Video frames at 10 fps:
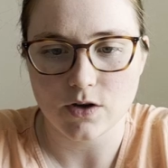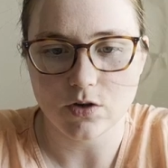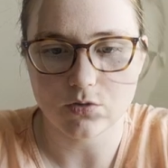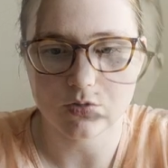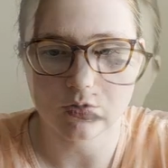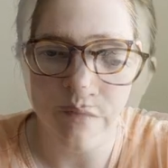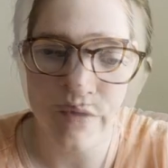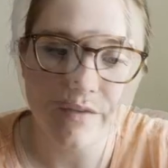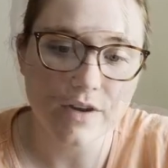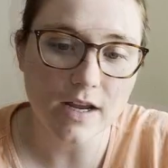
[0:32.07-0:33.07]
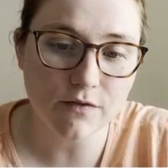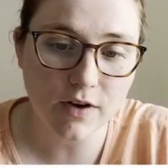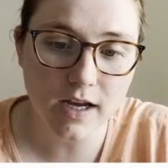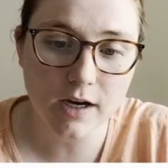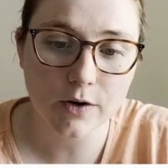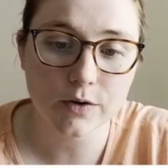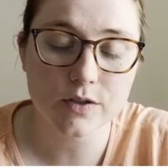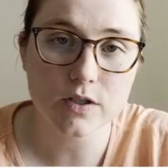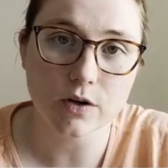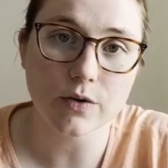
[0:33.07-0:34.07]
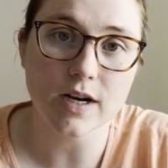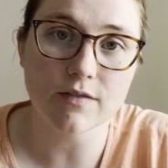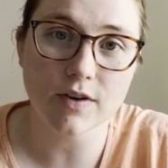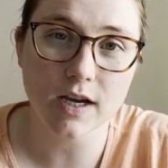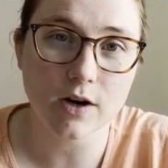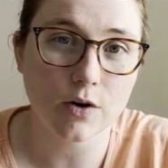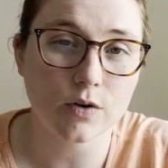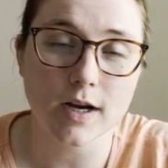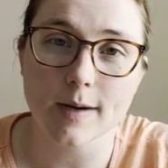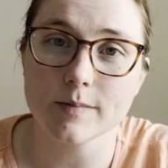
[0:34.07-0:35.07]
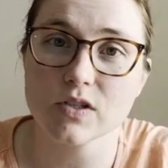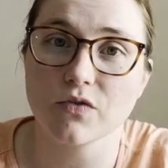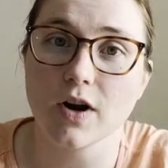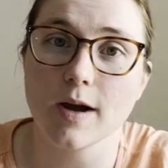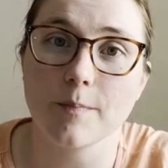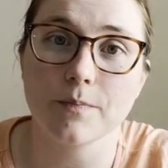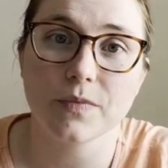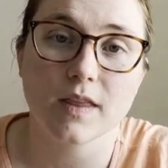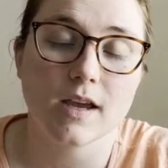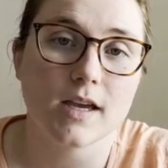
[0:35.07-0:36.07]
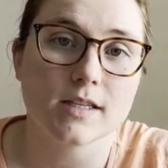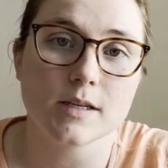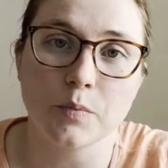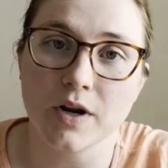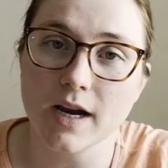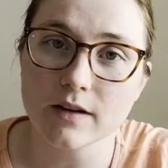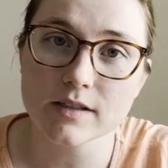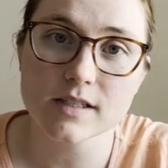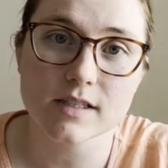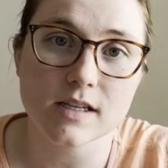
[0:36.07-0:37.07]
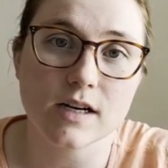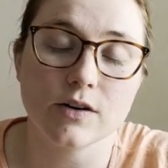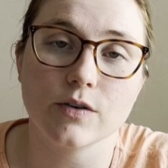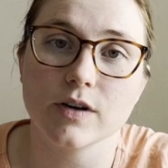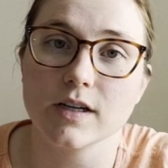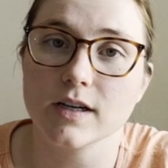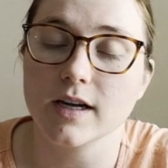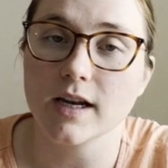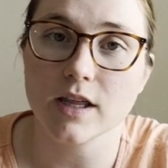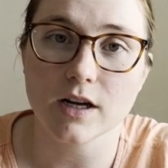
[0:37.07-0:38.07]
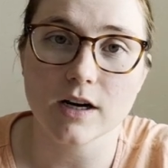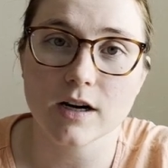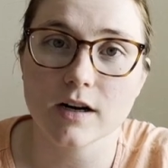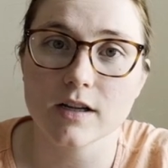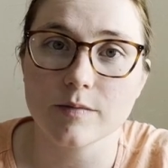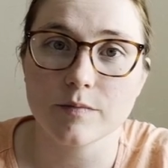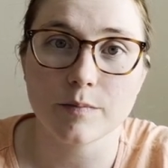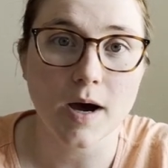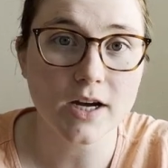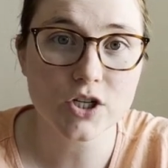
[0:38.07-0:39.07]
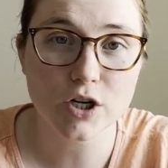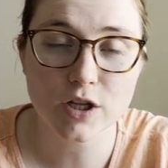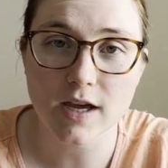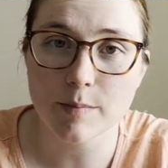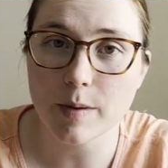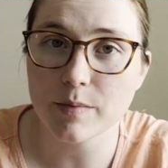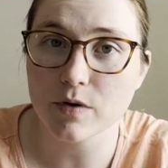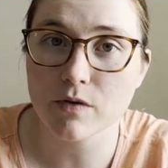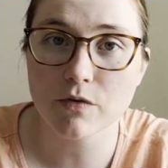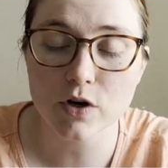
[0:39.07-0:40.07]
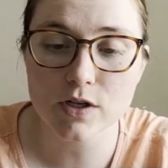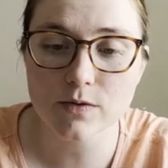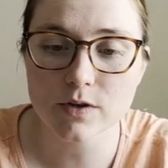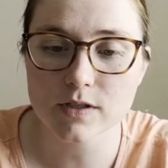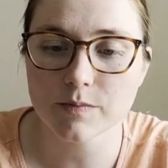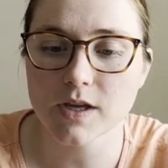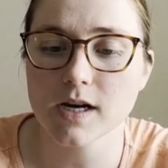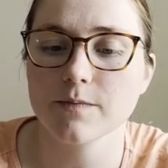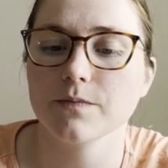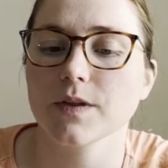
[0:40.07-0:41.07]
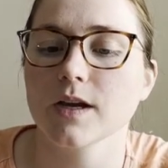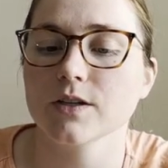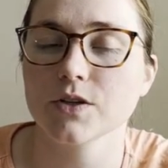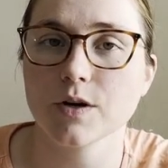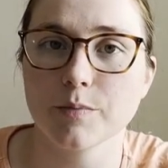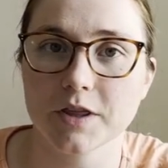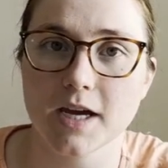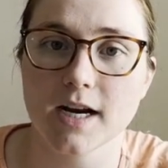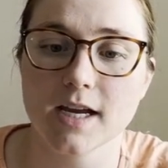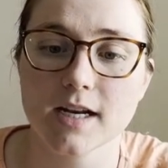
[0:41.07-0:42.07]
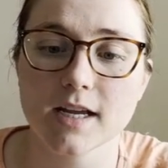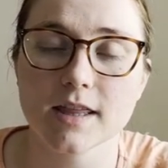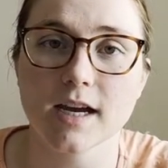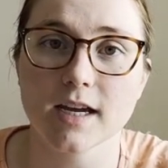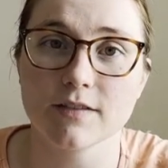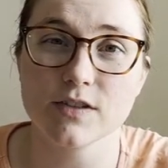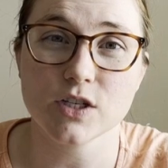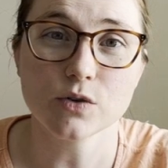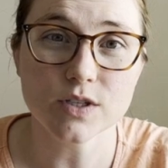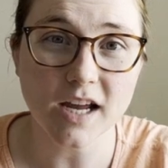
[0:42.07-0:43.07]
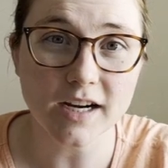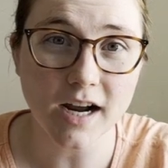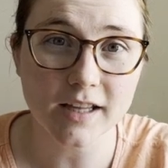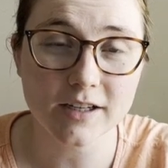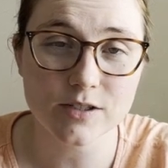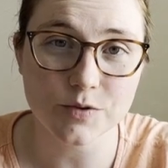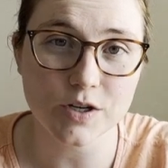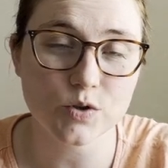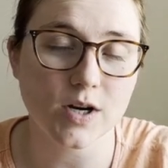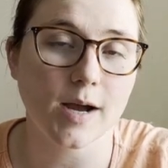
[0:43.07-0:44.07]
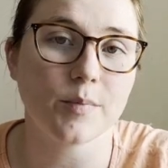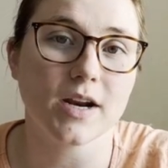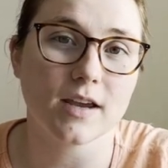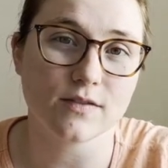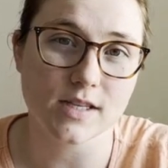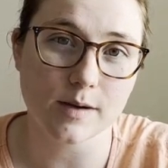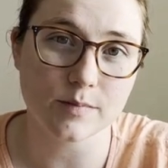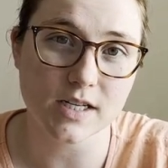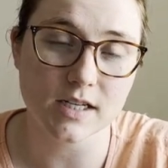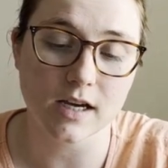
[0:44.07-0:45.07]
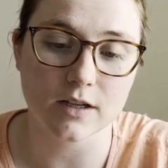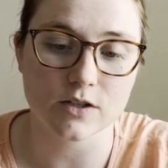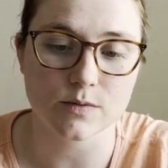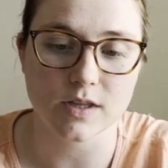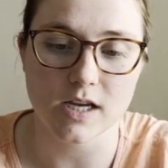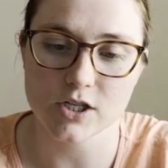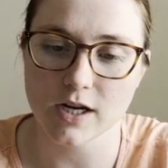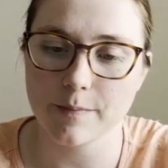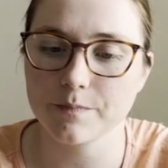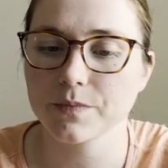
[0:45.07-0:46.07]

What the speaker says: YouTube. If you have an invite code, so an invite code comes from someone else, you know, another Posher that maybe referred you or something. So you can put that in. That gives you $10 when you shop and gives them $10 when they shop.